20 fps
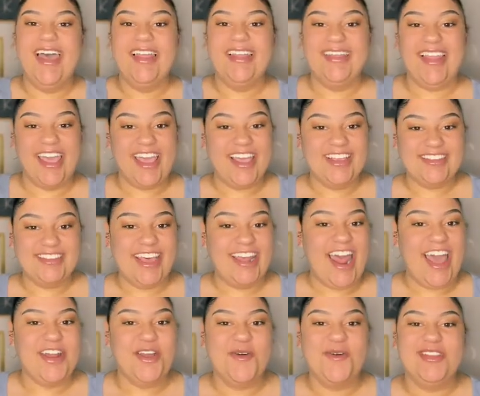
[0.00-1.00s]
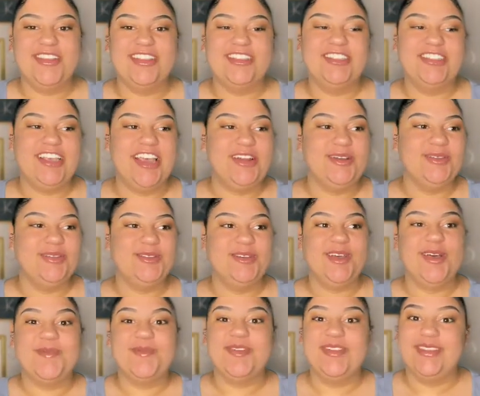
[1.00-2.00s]
Like I said, I don't want this channel to
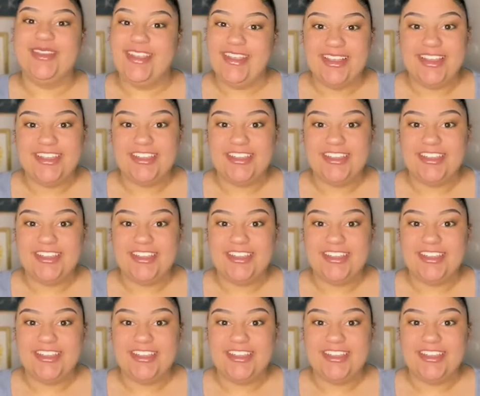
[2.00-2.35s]
completely